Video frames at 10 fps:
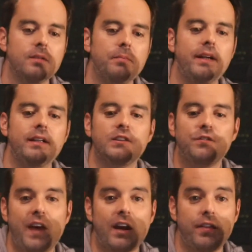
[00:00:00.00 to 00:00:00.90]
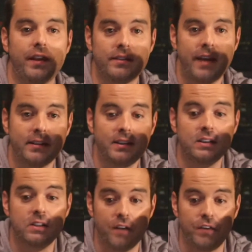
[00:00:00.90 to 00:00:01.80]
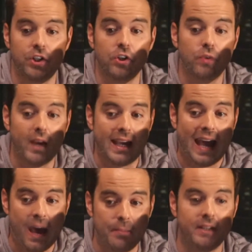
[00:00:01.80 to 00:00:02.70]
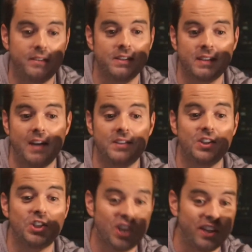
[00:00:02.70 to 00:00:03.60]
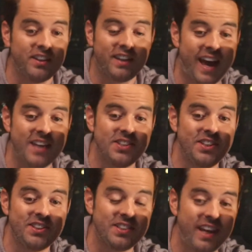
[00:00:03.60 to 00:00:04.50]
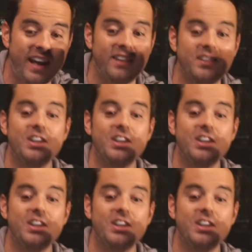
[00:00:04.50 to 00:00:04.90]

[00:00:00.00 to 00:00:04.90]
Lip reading: But it is fair that Texas Governor Greg Abbott decides to shut the gas in his state